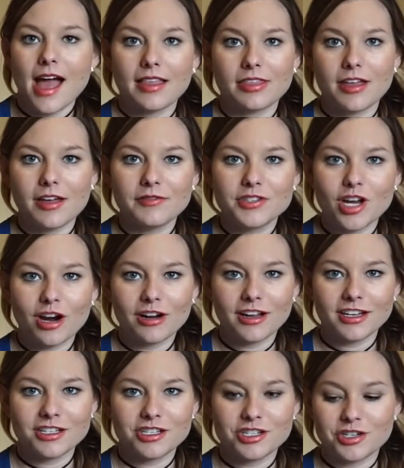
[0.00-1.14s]
I love
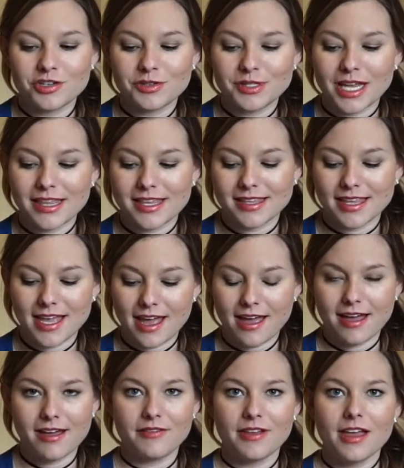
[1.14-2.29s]
Target shoes. I think they
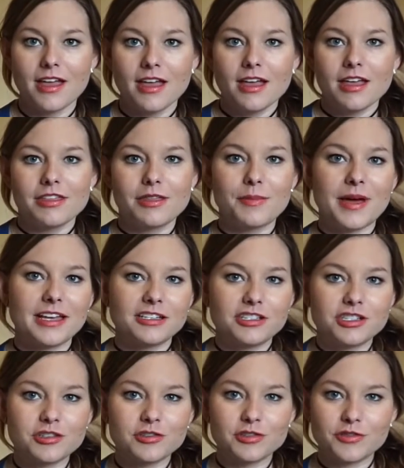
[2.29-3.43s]
have the
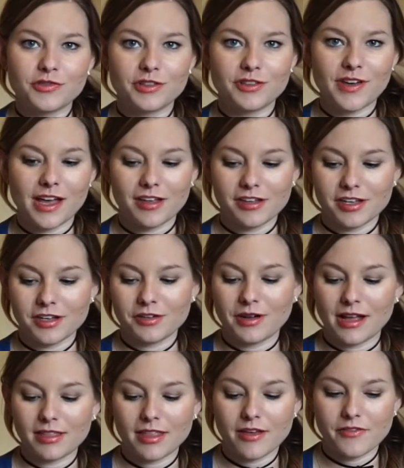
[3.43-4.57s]
best shoes for the value.
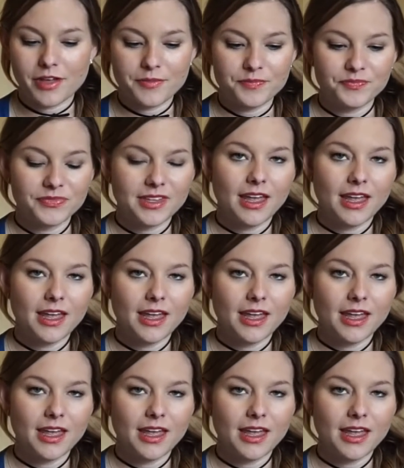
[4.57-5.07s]
I love them.